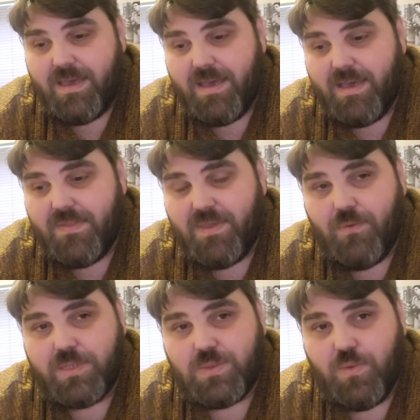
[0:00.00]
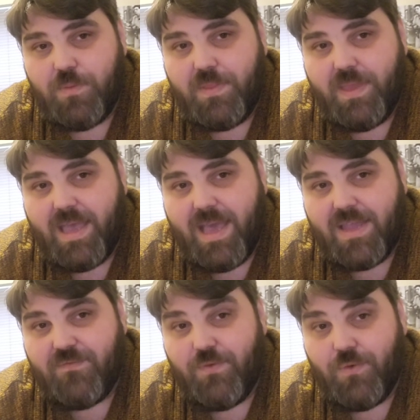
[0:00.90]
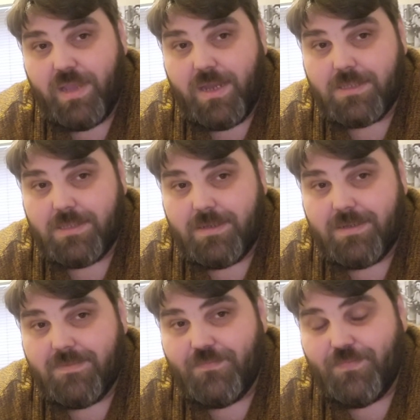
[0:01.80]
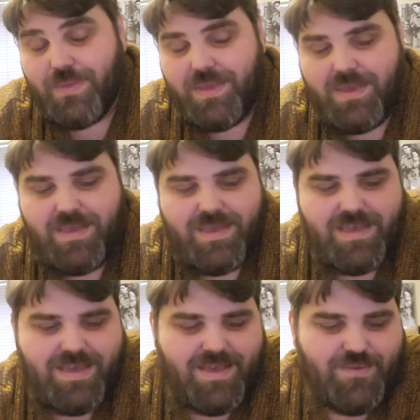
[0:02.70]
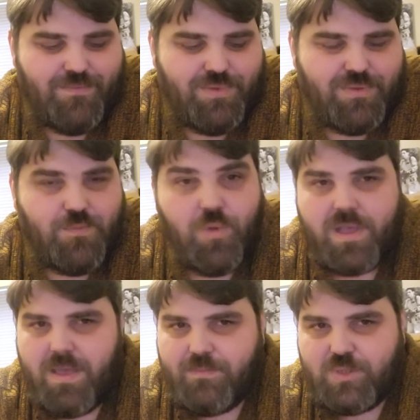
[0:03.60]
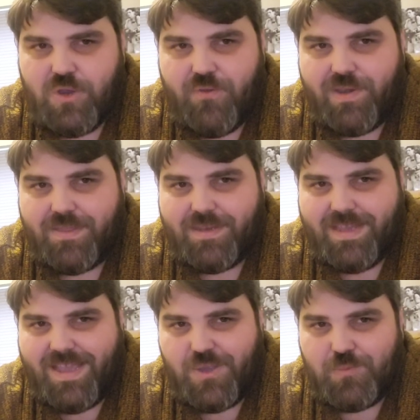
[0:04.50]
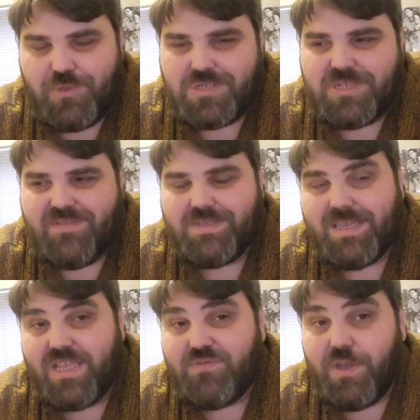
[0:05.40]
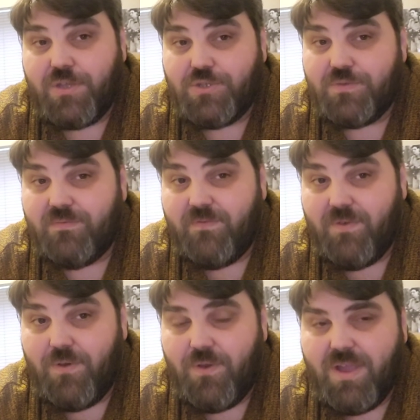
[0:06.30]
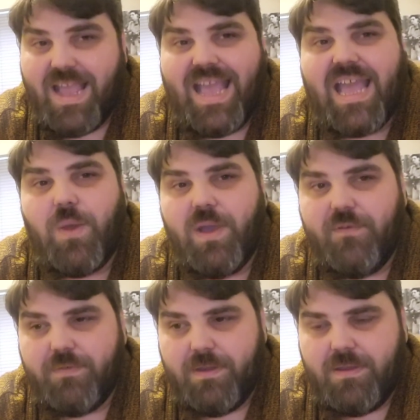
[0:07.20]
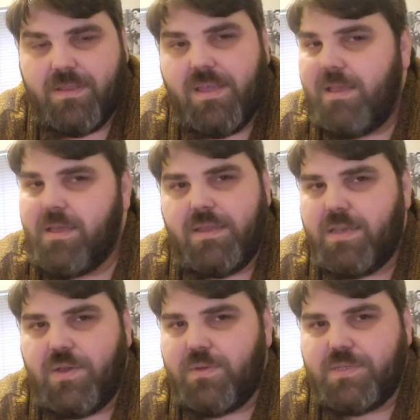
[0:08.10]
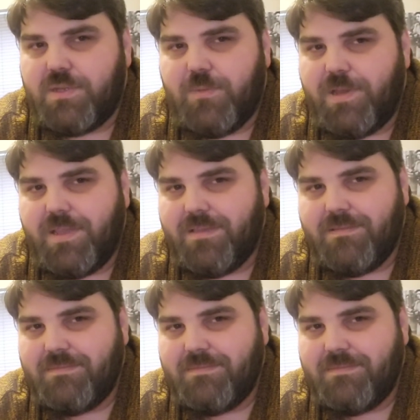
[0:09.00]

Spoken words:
There was a woman that had 4 years on her. We'll come to her another day, but she lived to the age of 104. However, no one told Winnie.